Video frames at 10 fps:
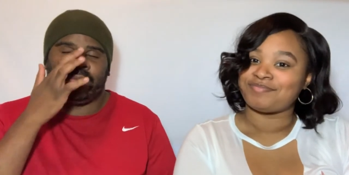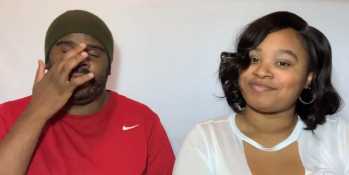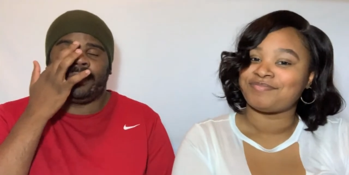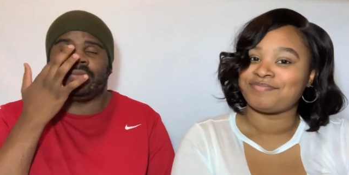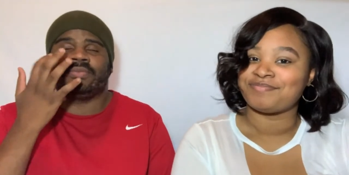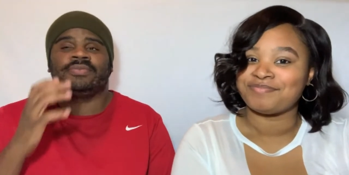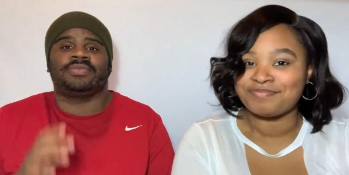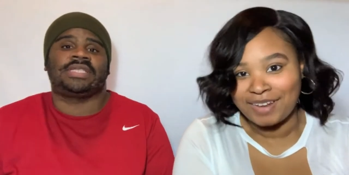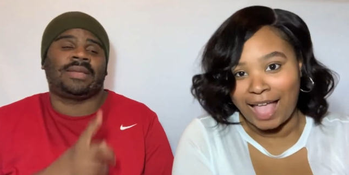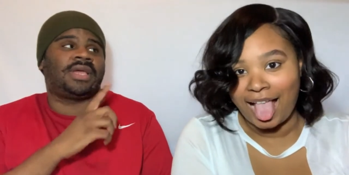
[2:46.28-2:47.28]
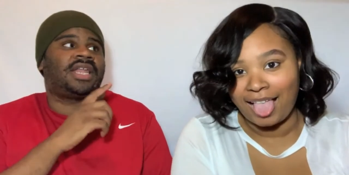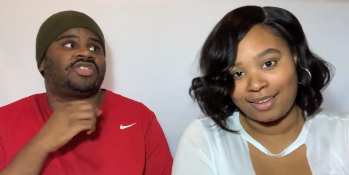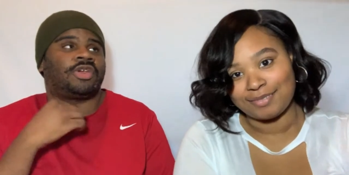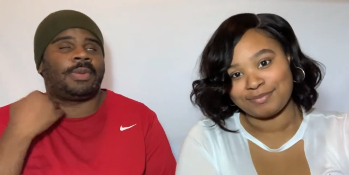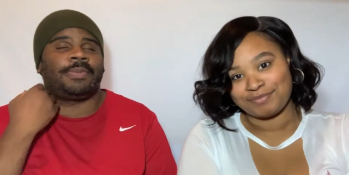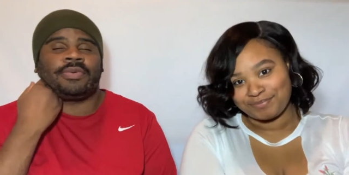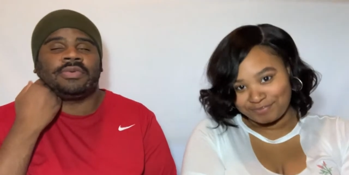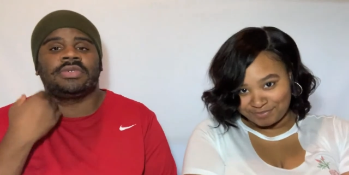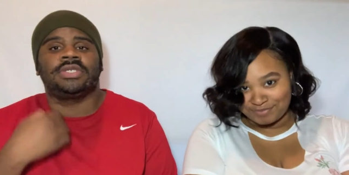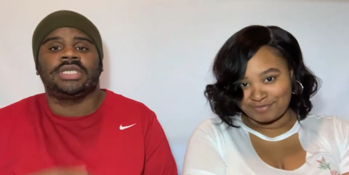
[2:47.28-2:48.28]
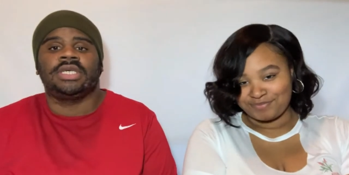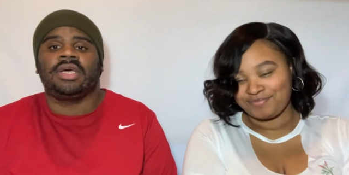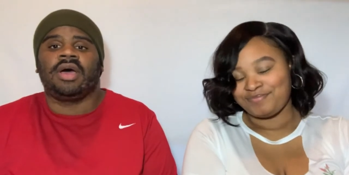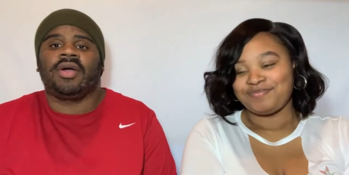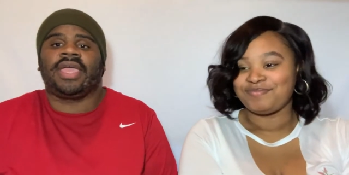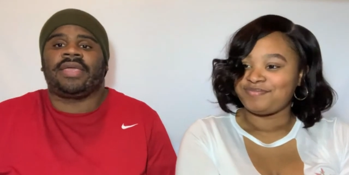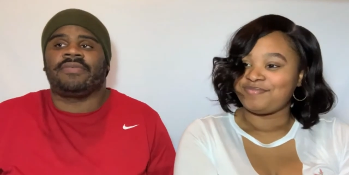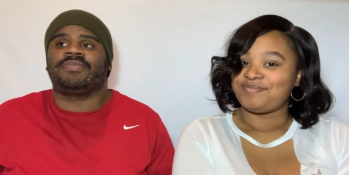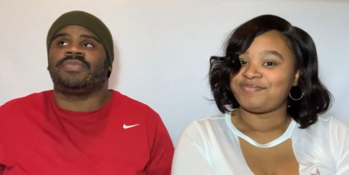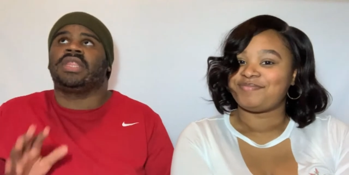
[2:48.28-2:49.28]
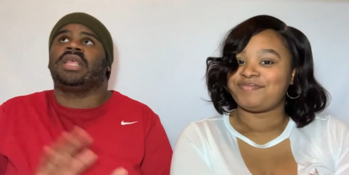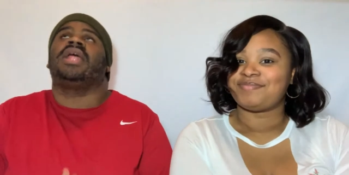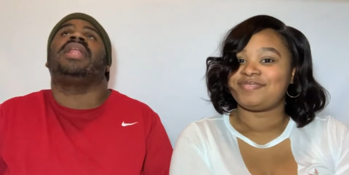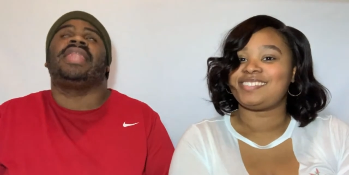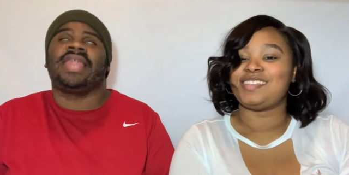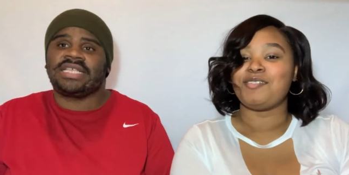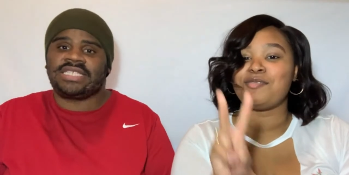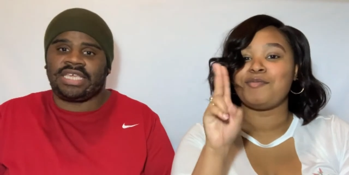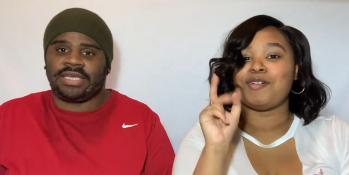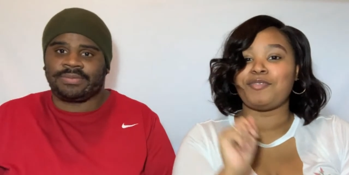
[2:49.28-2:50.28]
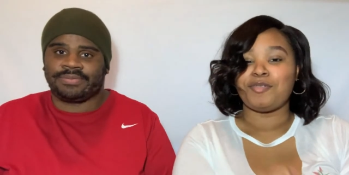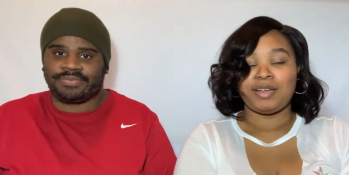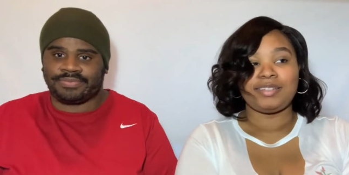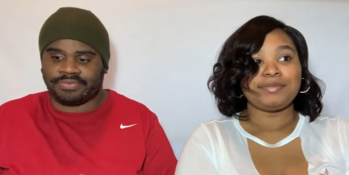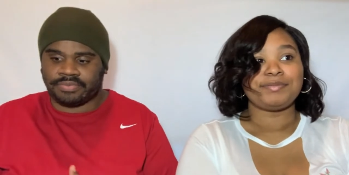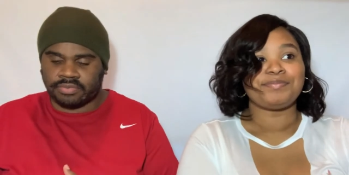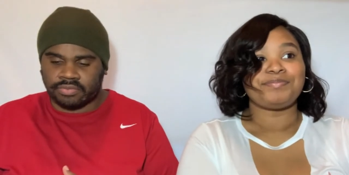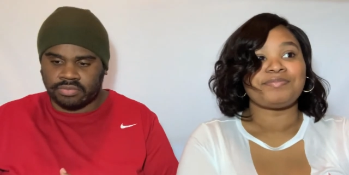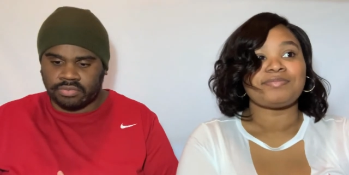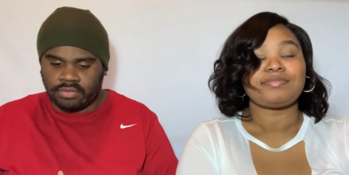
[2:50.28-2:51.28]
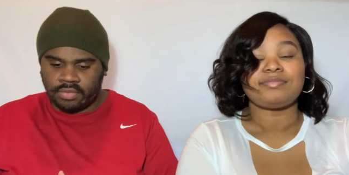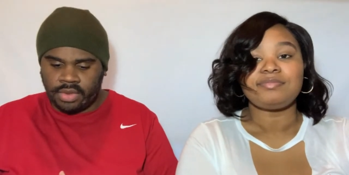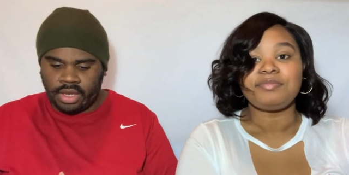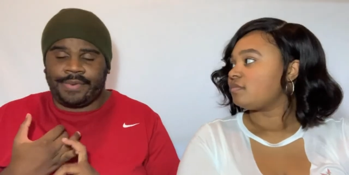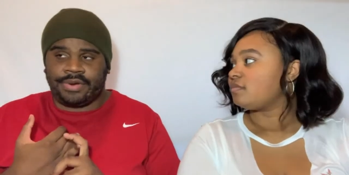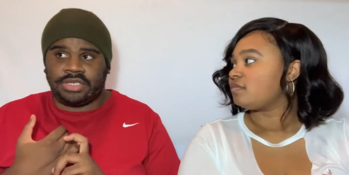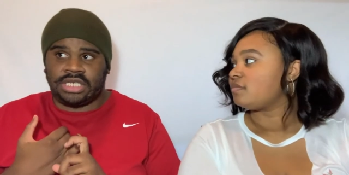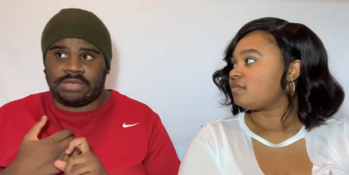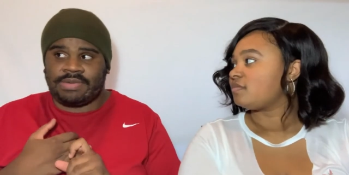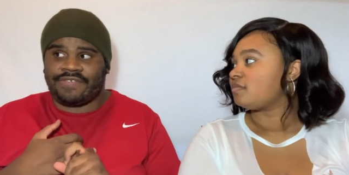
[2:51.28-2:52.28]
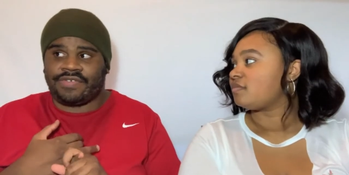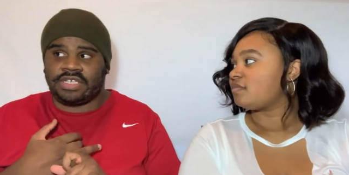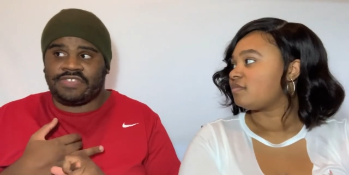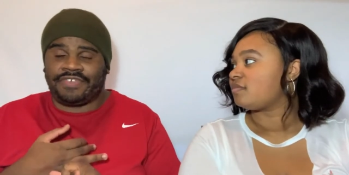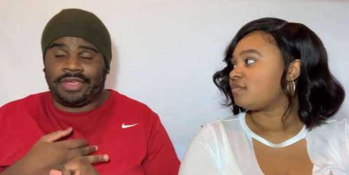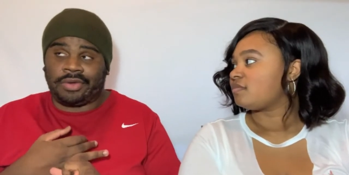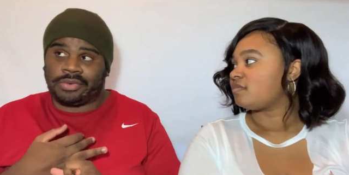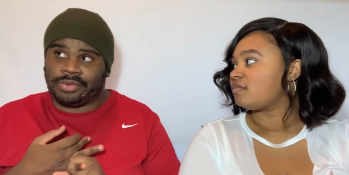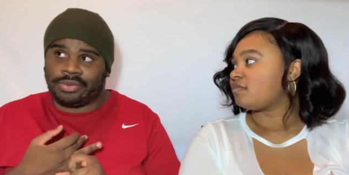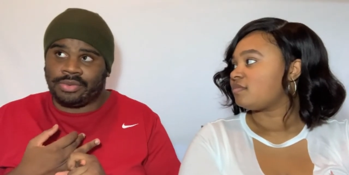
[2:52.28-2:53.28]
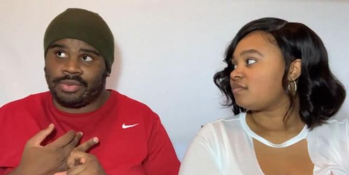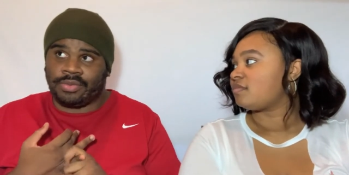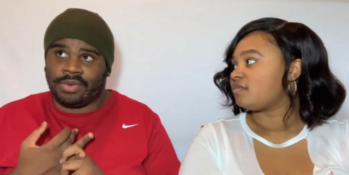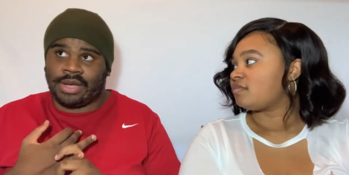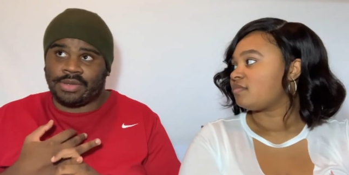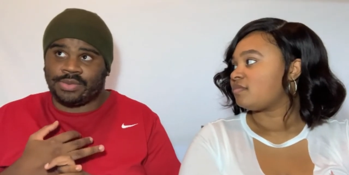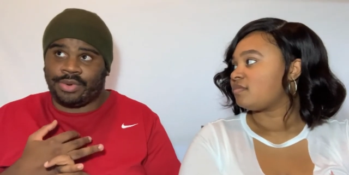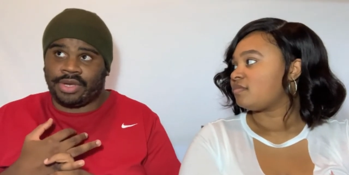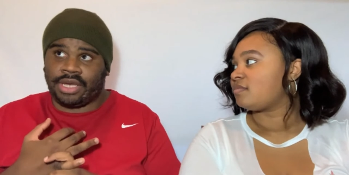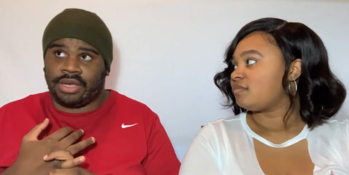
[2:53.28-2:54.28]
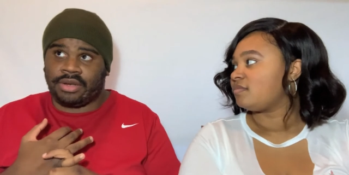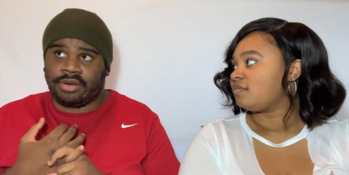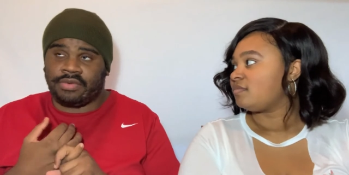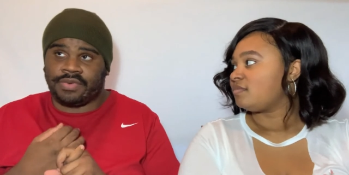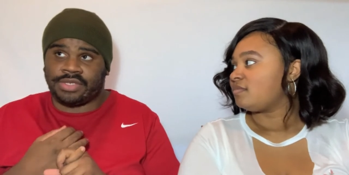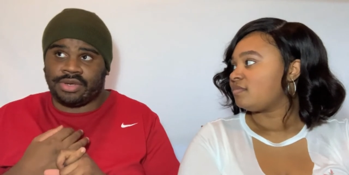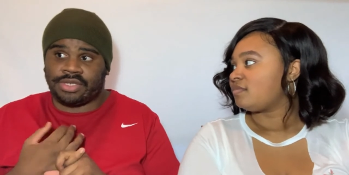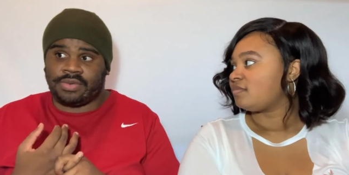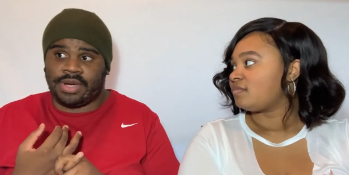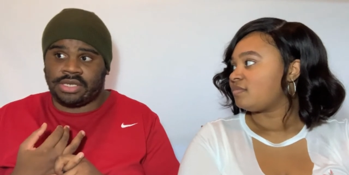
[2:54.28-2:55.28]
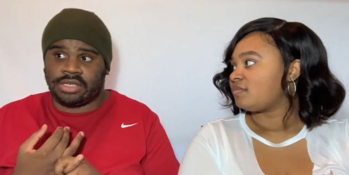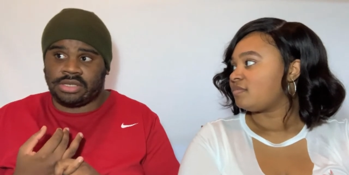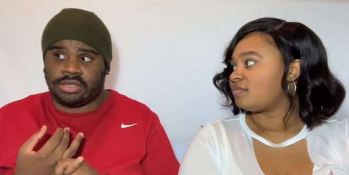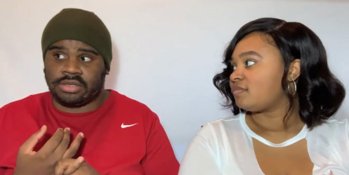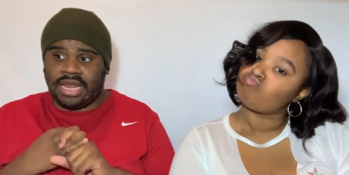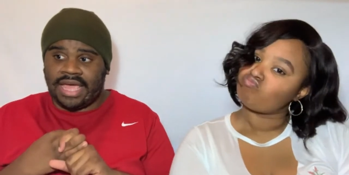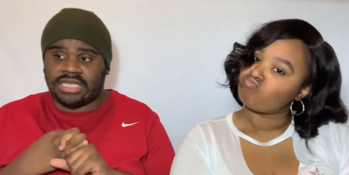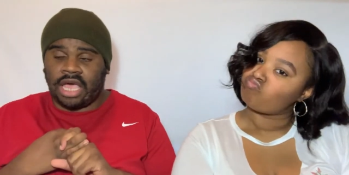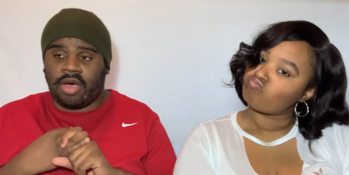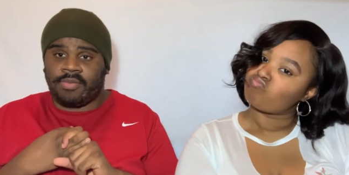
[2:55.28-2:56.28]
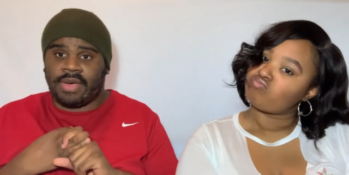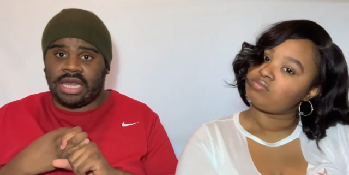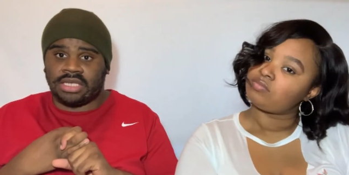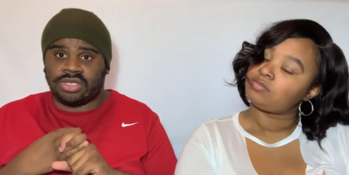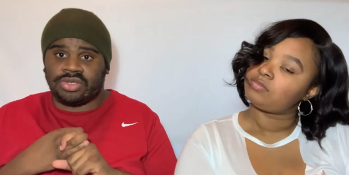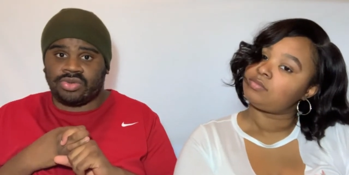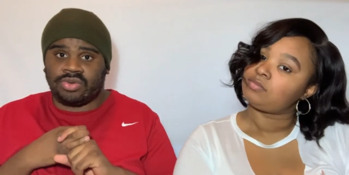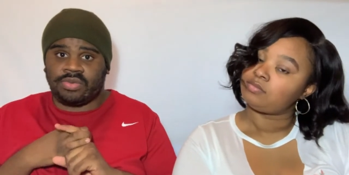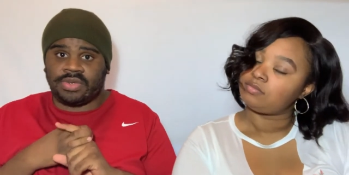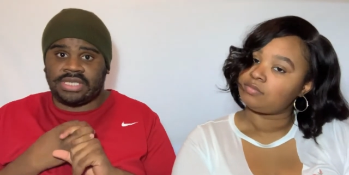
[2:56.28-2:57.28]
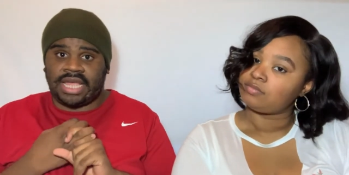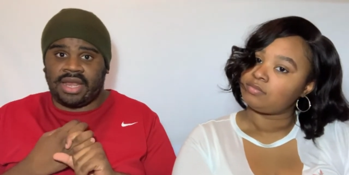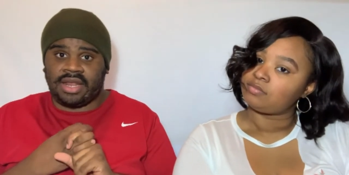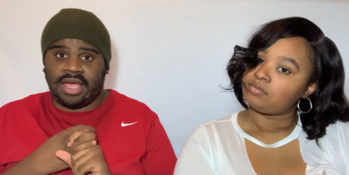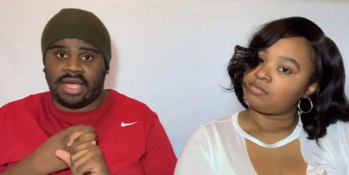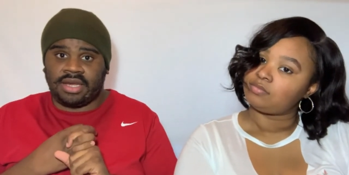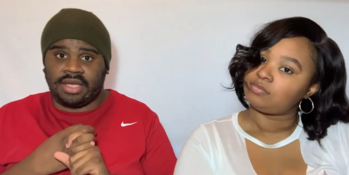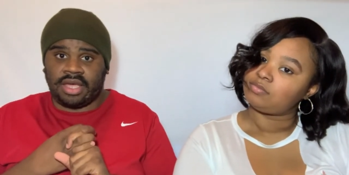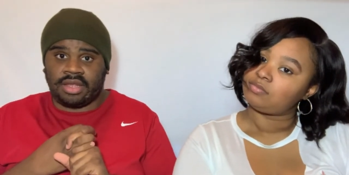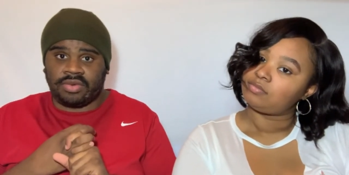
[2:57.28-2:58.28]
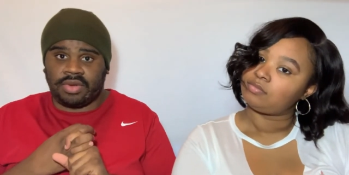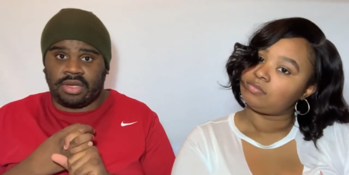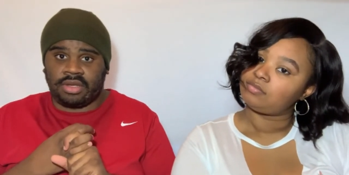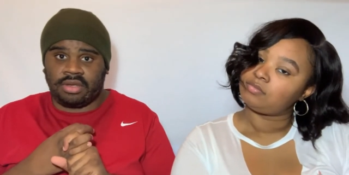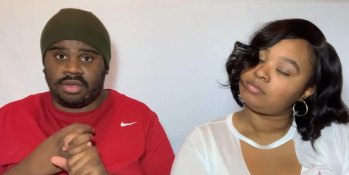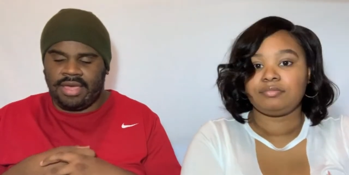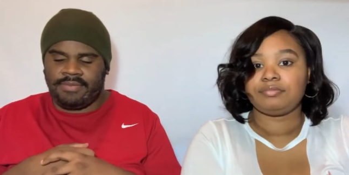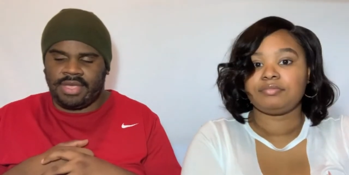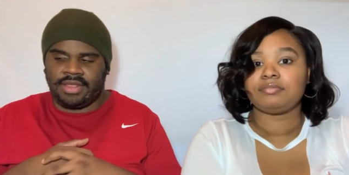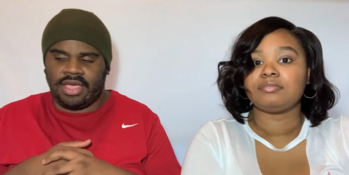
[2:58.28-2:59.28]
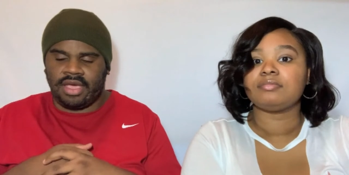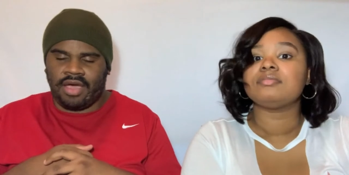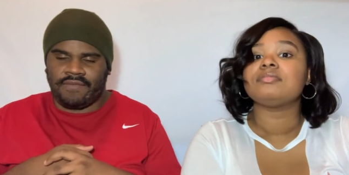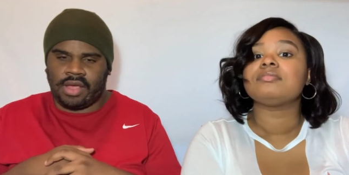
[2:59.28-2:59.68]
Speaker 1: Cool. I'm trying to trick people. Okay. So, Let's see. One for Purchased my first vehicle when I was working for Toys R Us. The last album I listened to was Danny J and 3